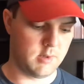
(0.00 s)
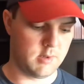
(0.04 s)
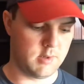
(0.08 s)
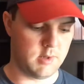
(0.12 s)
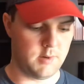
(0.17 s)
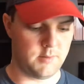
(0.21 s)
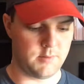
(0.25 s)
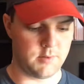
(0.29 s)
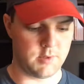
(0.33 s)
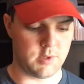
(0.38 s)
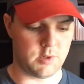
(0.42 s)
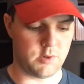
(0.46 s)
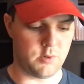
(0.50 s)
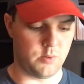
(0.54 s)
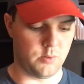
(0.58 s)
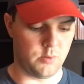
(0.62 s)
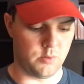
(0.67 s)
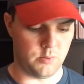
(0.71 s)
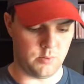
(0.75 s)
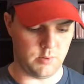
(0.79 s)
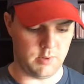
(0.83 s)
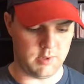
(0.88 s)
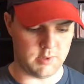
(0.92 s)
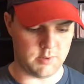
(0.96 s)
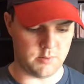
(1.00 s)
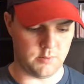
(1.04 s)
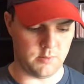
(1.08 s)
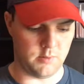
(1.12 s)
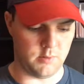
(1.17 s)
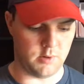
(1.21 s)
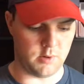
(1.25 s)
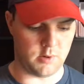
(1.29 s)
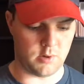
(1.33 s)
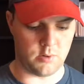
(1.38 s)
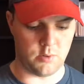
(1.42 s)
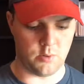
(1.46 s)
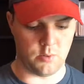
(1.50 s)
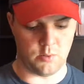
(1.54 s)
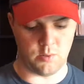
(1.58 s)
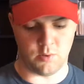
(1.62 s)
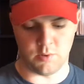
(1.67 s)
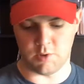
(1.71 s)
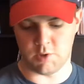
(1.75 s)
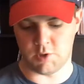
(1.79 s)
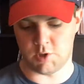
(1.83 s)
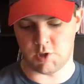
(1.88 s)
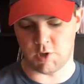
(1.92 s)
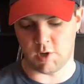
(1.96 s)
So that was cool. These will look
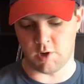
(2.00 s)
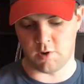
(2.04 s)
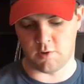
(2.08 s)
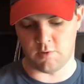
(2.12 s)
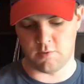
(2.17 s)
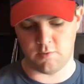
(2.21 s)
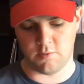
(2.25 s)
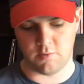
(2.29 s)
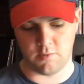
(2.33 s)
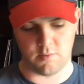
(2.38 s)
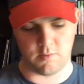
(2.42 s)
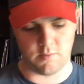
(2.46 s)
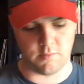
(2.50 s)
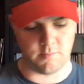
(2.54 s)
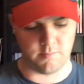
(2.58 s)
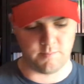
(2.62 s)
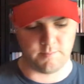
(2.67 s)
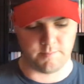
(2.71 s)
cool on the shelf.